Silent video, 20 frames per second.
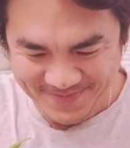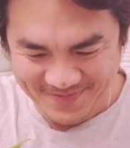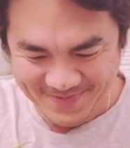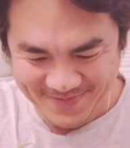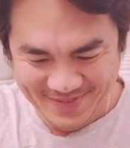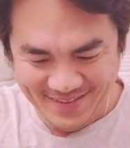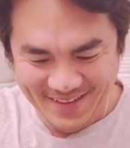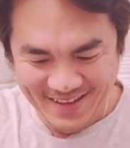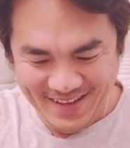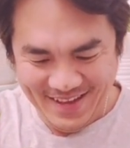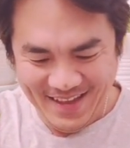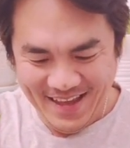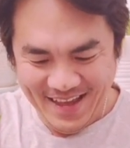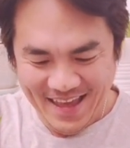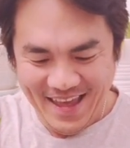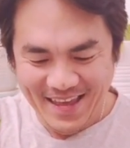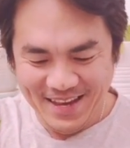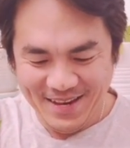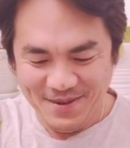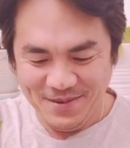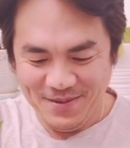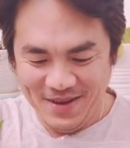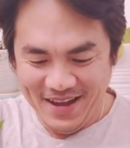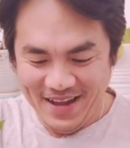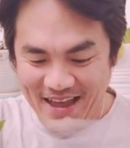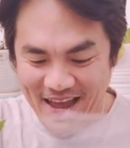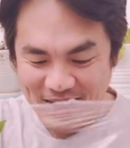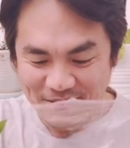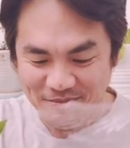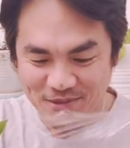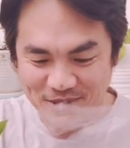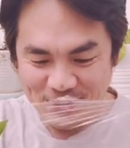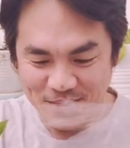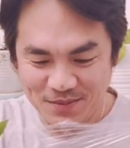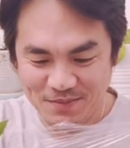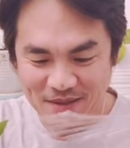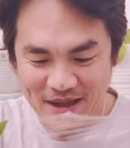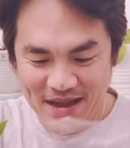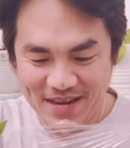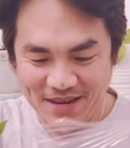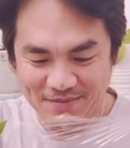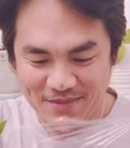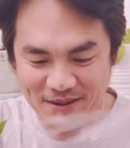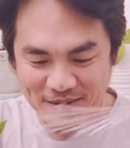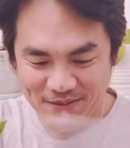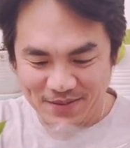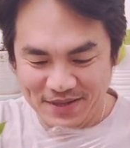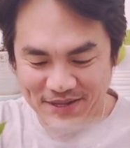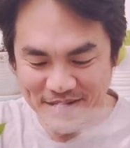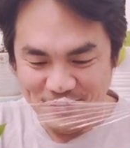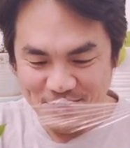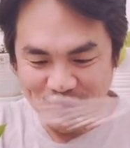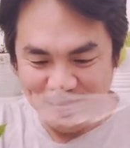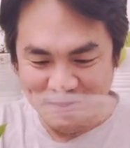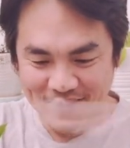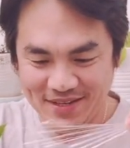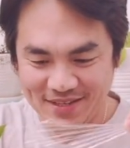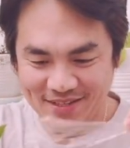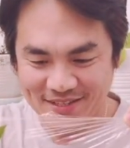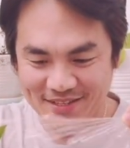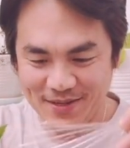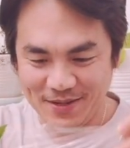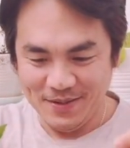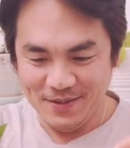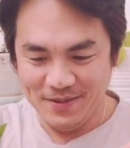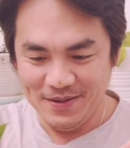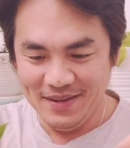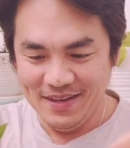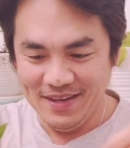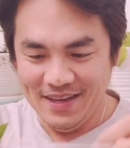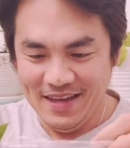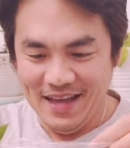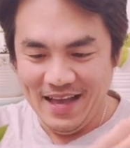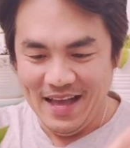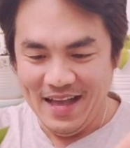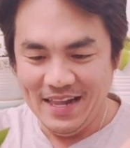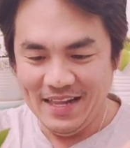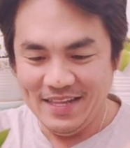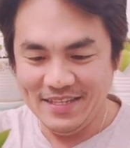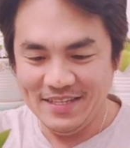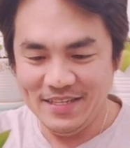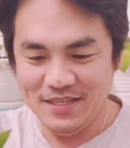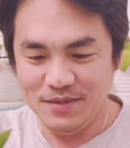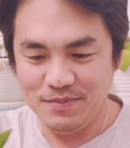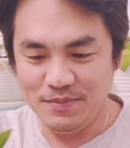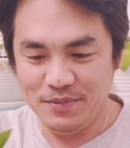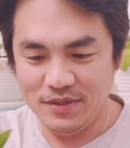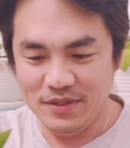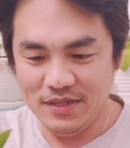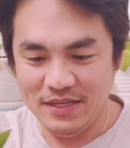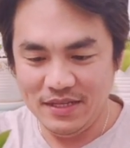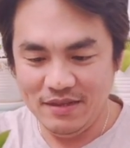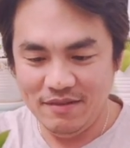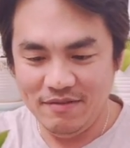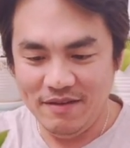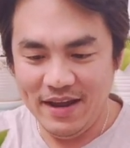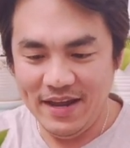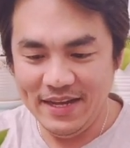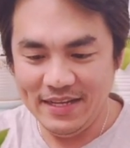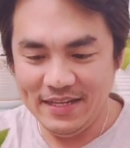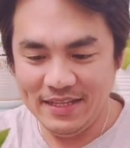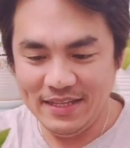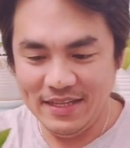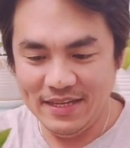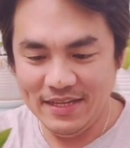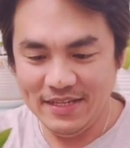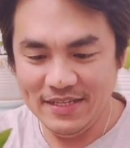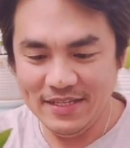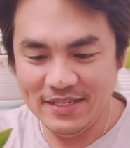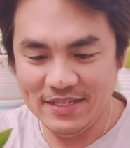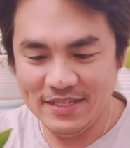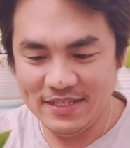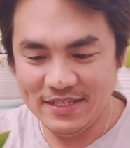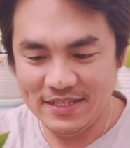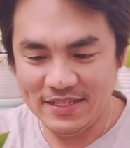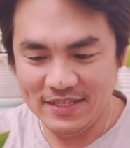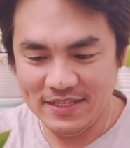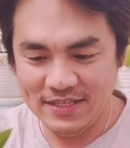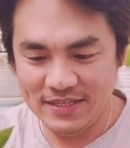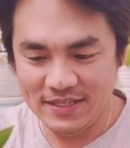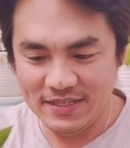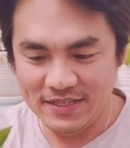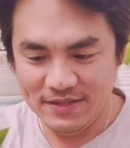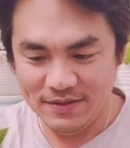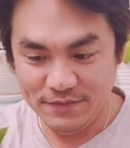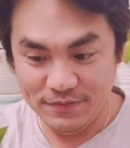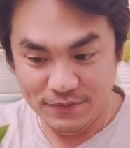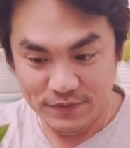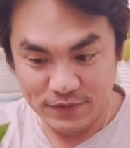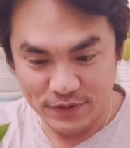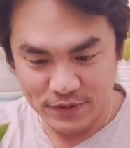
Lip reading: Anyway, I'm so bad about this one, so I just put it like this first.